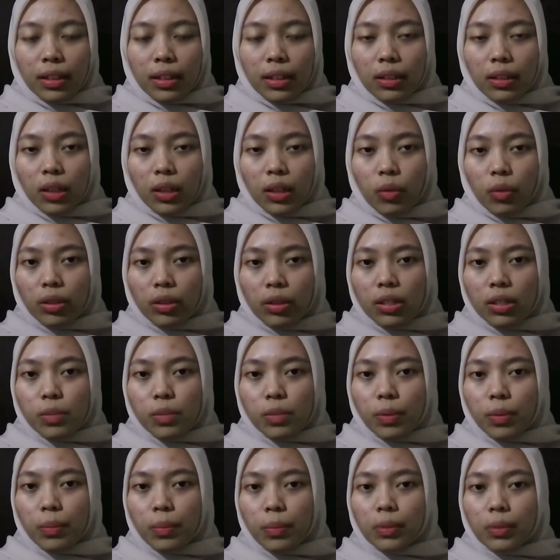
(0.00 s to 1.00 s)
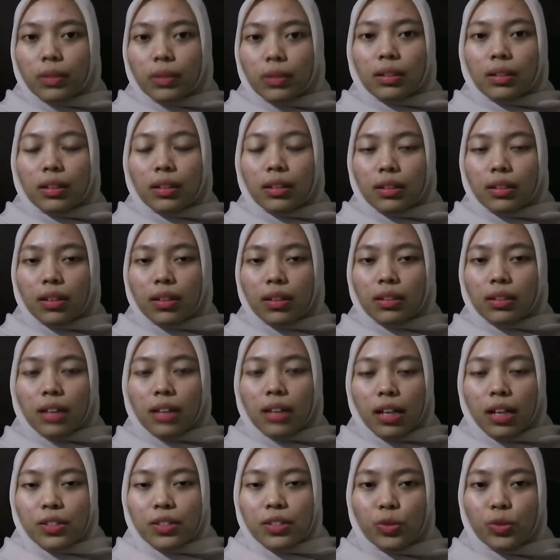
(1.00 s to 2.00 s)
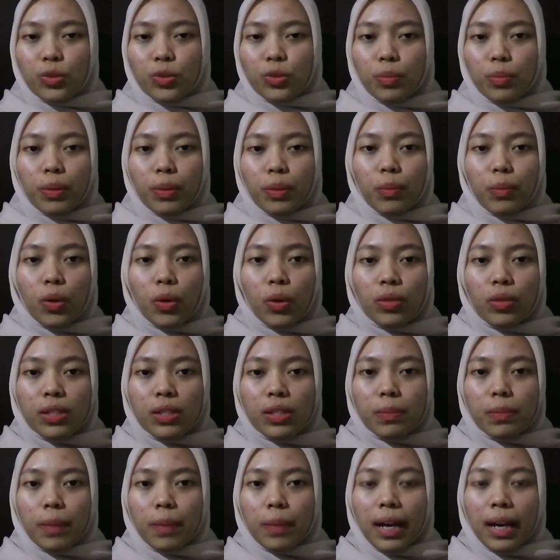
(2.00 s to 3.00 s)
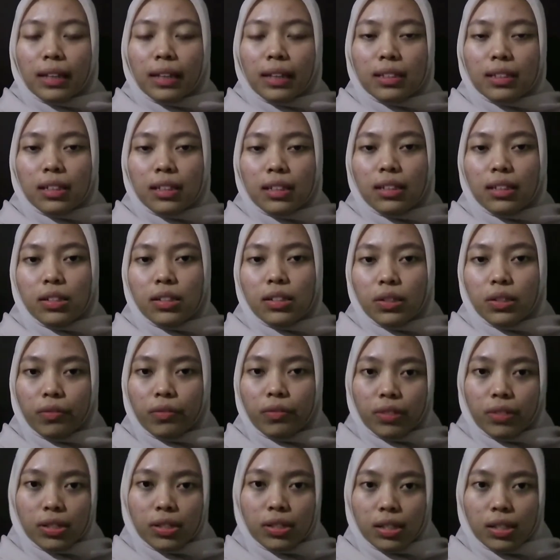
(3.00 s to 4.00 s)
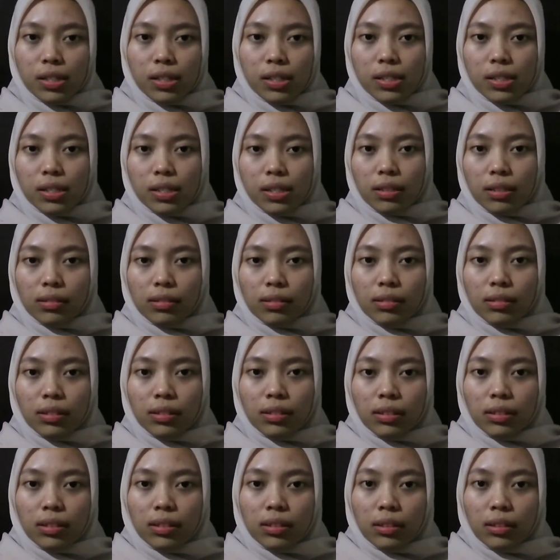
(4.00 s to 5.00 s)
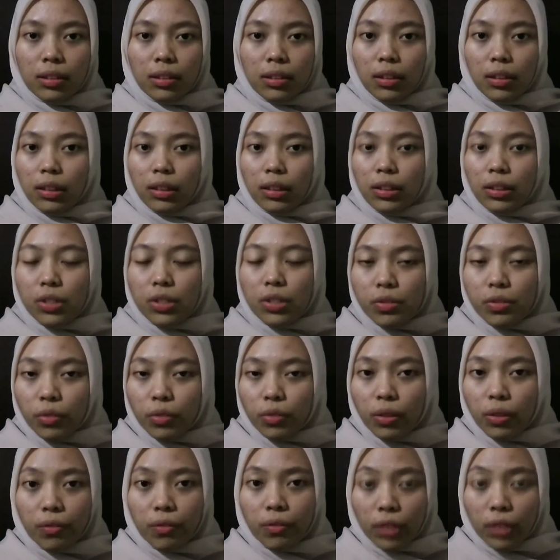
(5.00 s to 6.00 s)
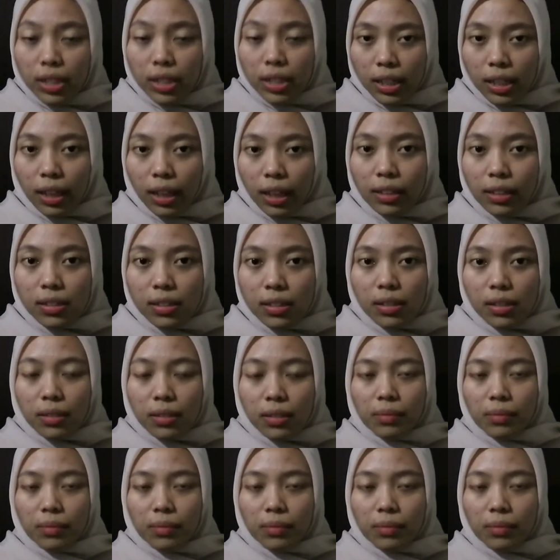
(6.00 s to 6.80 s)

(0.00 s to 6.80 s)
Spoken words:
Get along with these people taught us to be more respect the differences, not just for avoiding it.